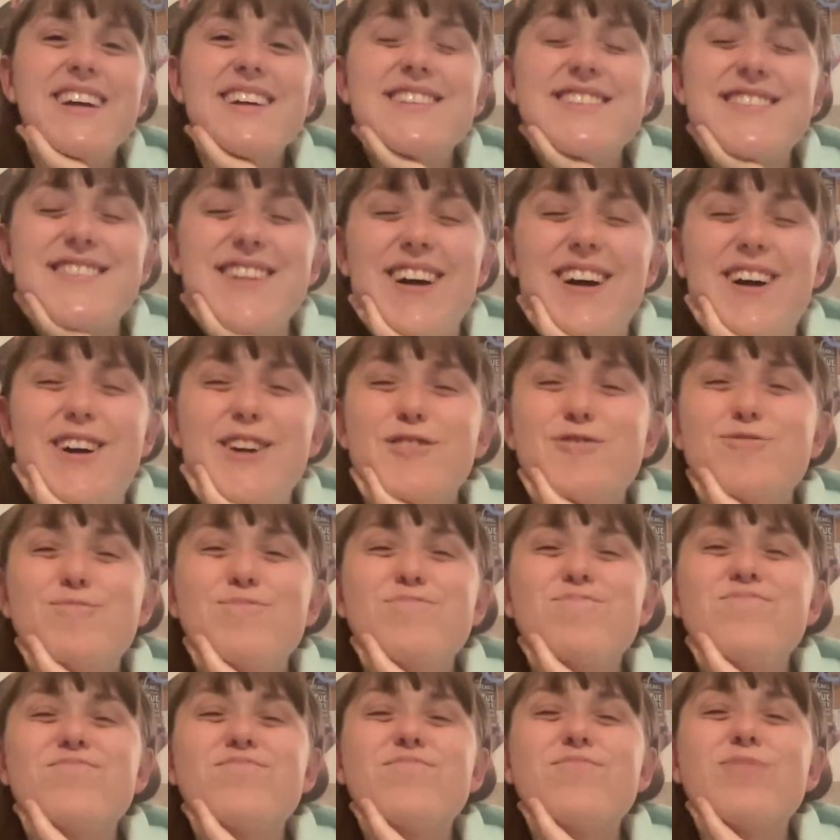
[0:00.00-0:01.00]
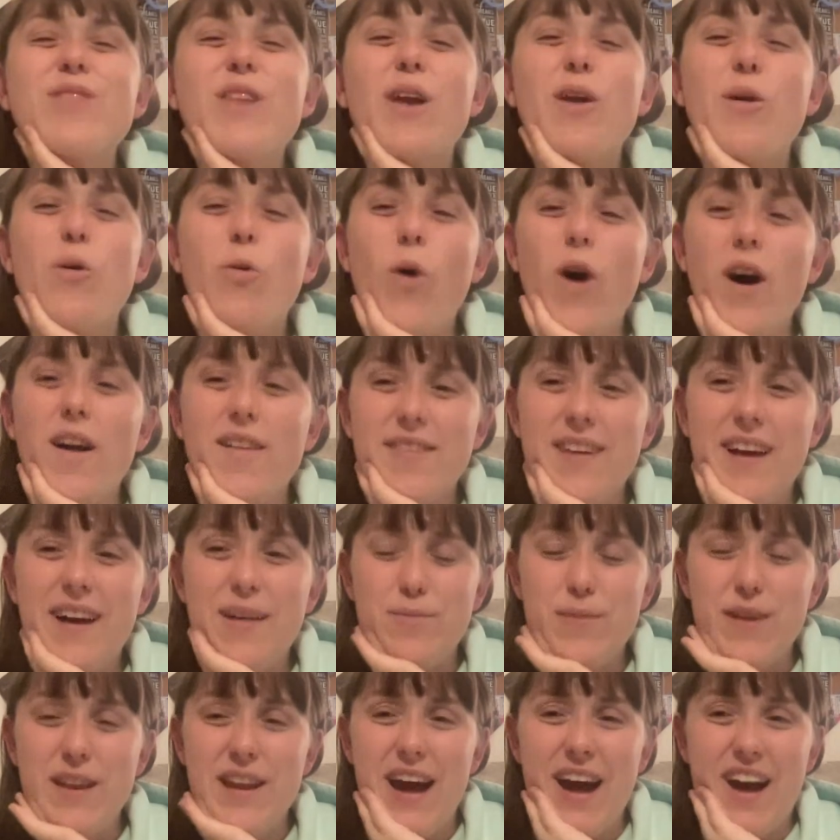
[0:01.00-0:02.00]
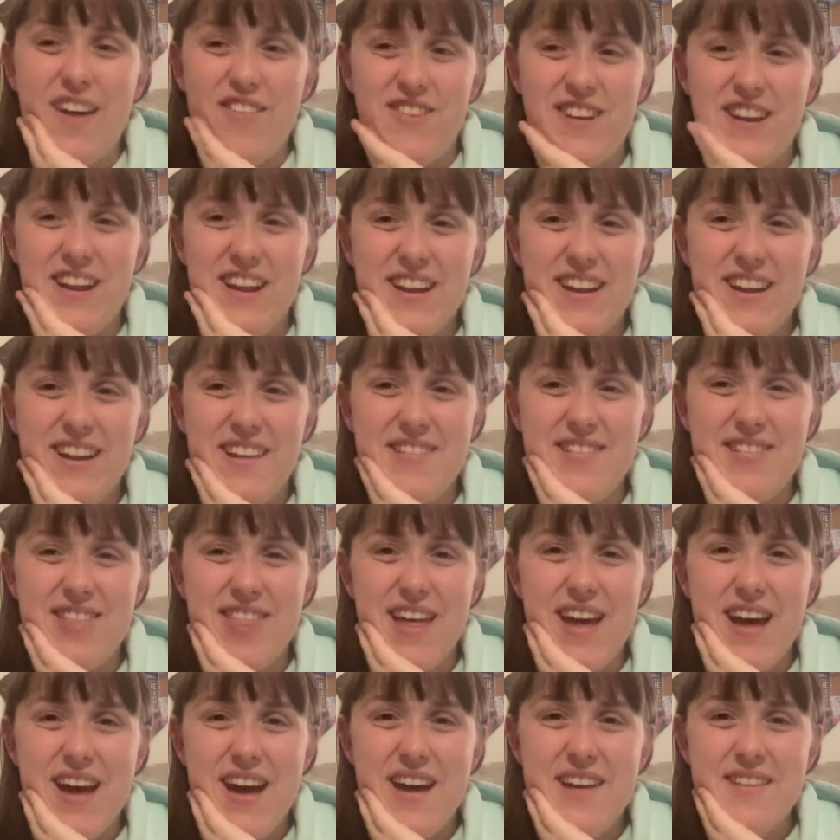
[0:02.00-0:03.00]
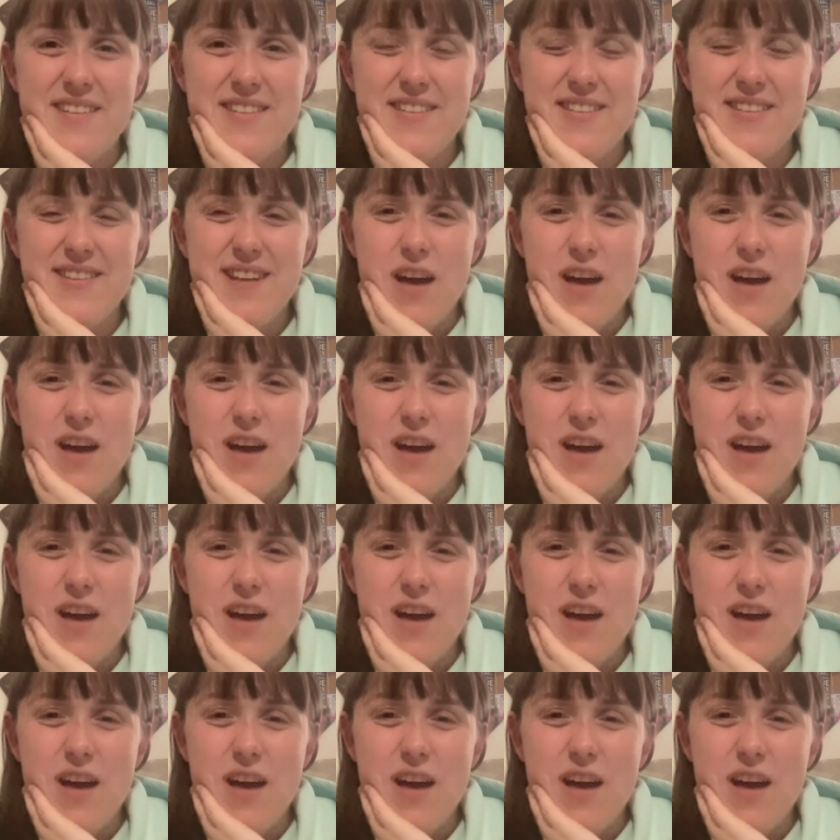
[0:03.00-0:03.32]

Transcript: So, what's been happening is that